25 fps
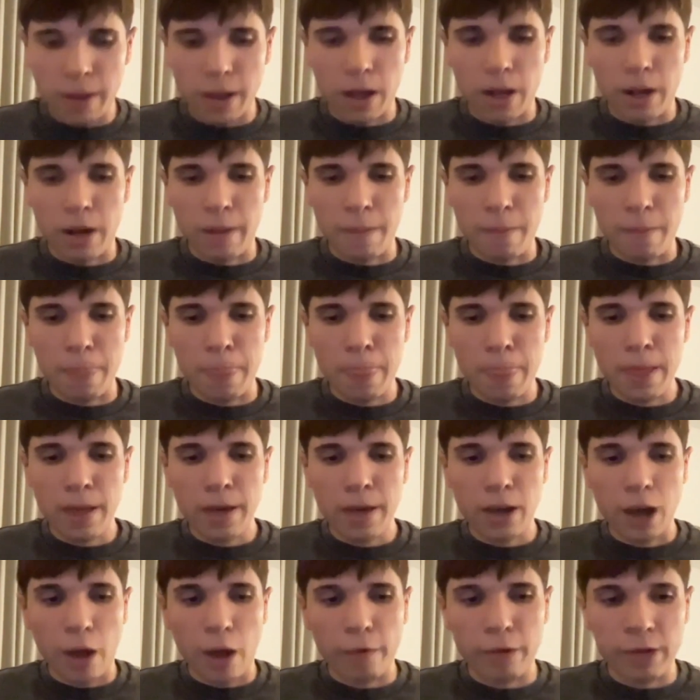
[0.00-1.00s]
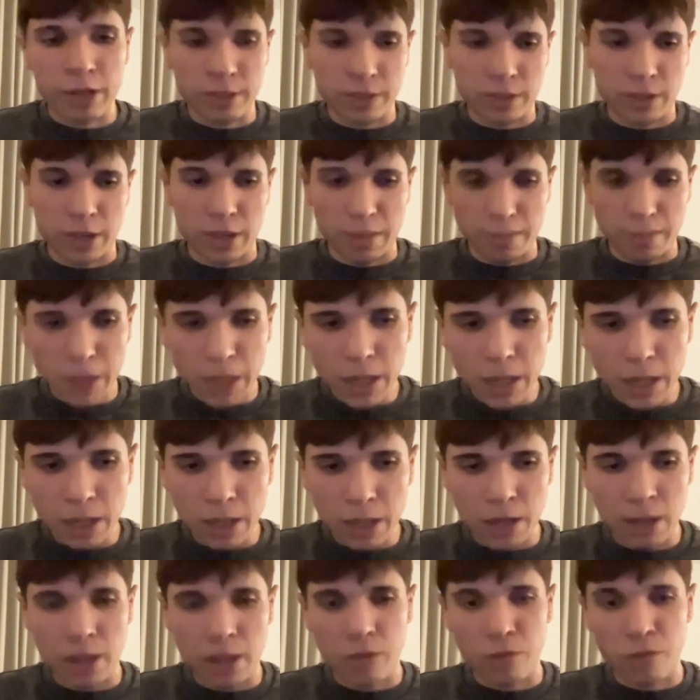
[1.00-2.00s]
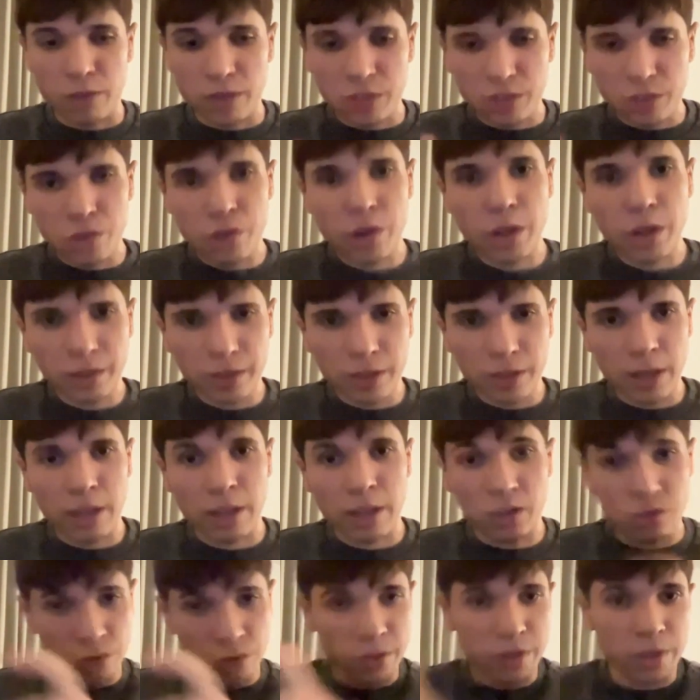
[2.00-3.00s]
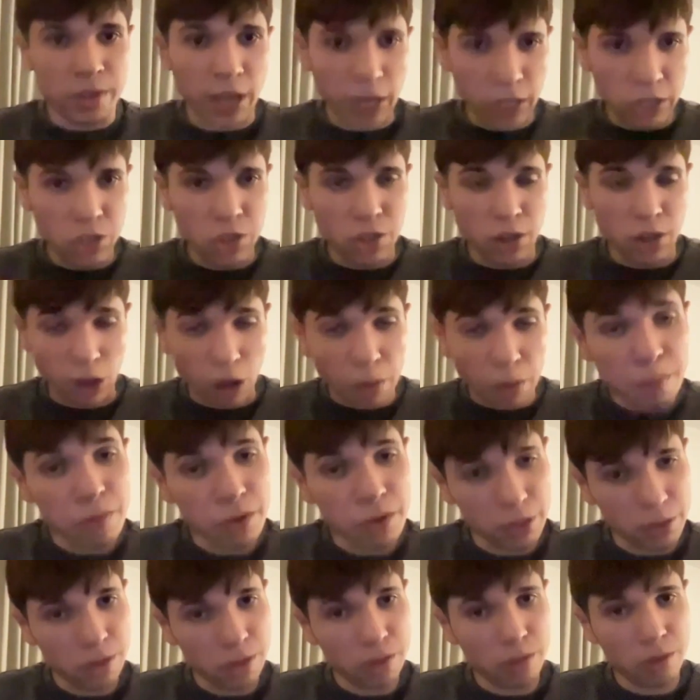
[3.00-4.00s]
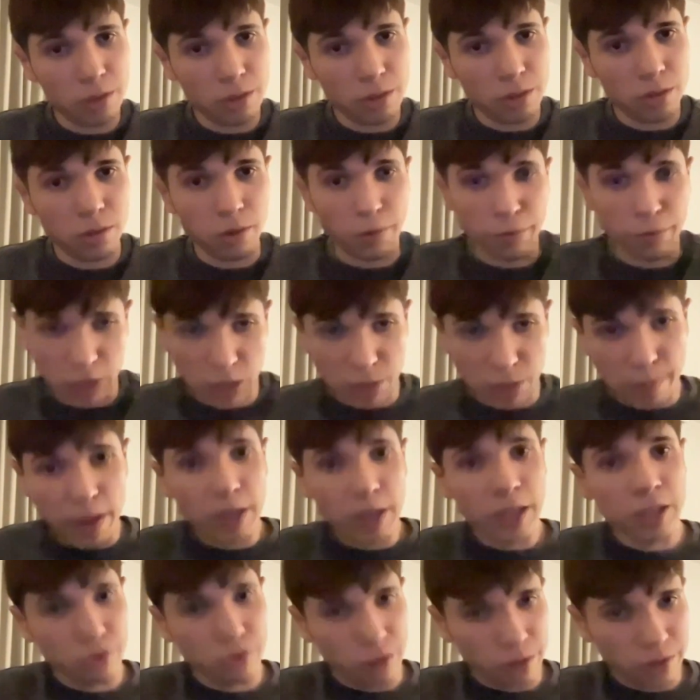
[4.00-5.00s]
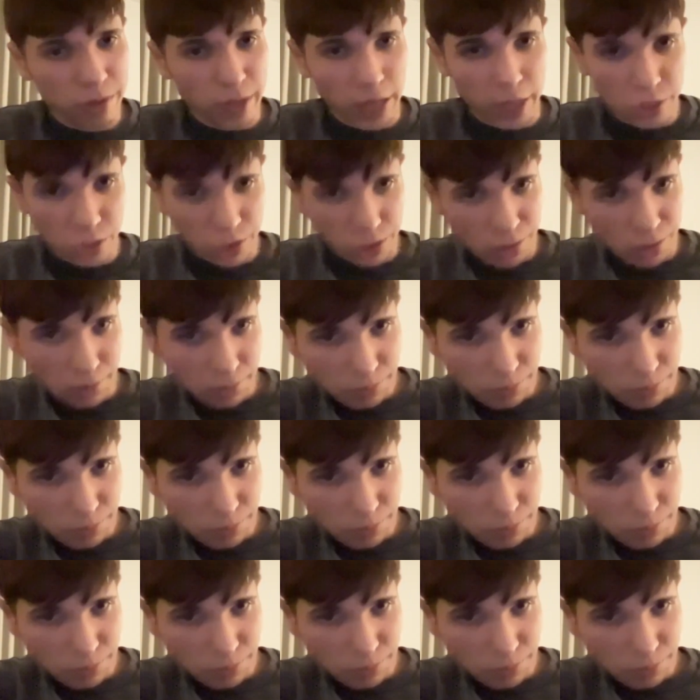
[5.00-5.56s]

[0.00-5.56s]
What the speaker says: Covenants, I mean restricting the transaction outputs of a spending transaction